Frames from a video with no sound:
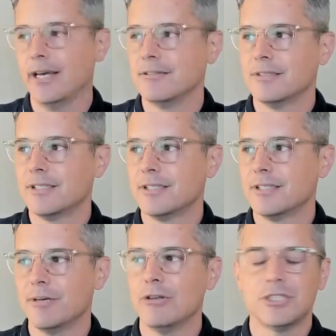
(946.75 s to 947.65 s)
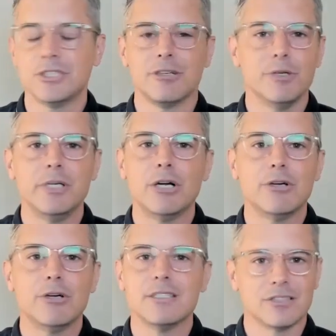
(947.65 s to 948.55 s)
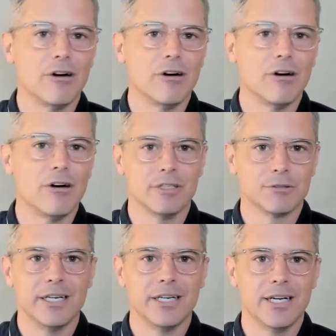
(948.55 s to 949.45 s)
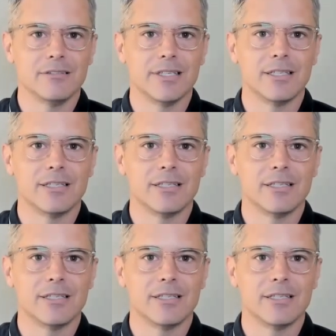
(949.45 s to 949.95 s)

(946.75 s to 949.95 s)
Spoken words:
And can we all just agree we don't need to solve for those right now?